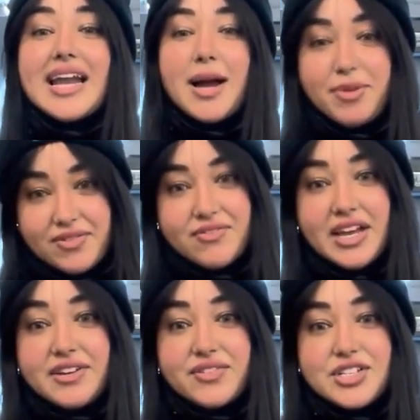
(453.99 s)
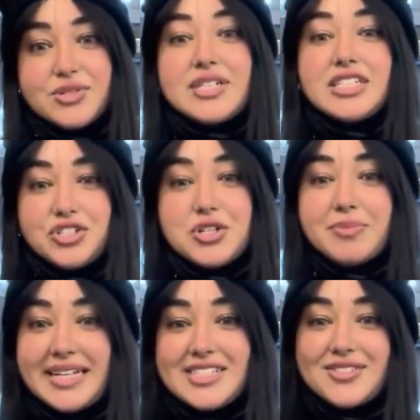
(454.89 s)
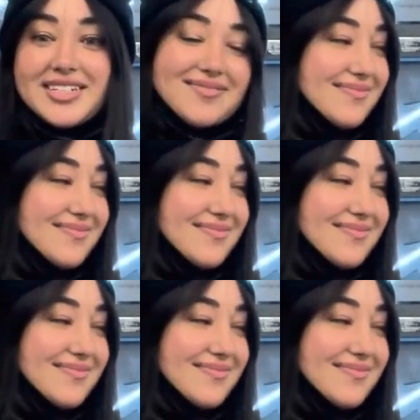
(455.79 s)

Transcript: Happy 5th anniversary, Digital Main Street.